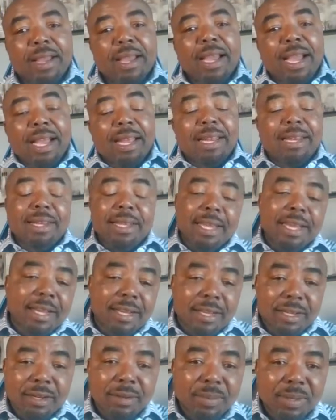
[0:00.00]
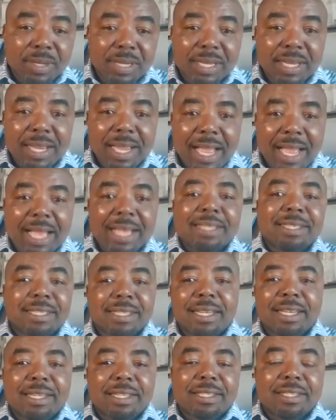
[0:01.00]
an economic
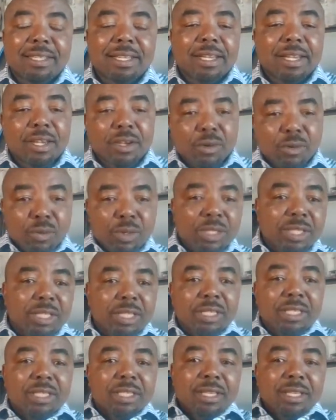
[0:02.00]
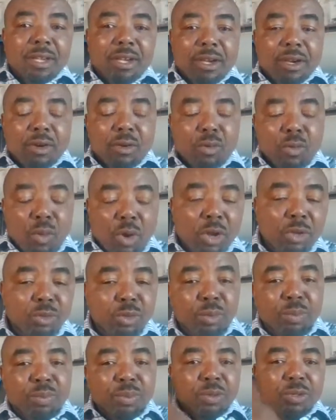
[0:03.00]
asset, which is what will
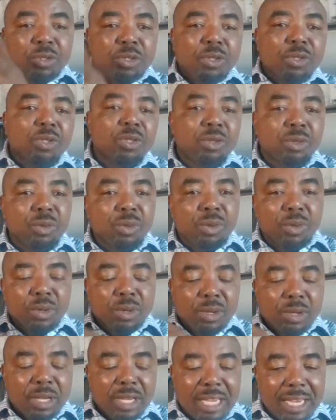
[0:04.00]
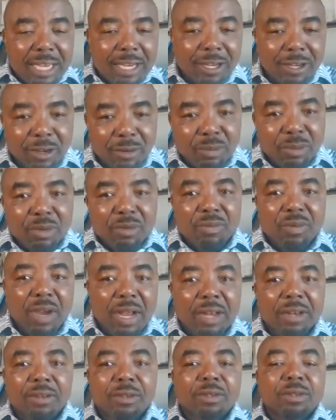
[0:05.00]
produce you economic
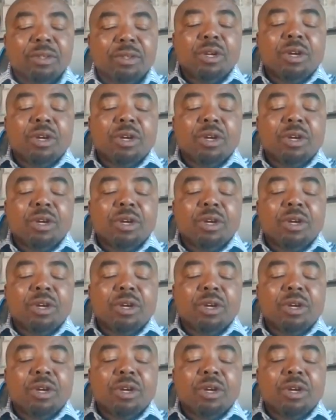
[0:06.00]
value,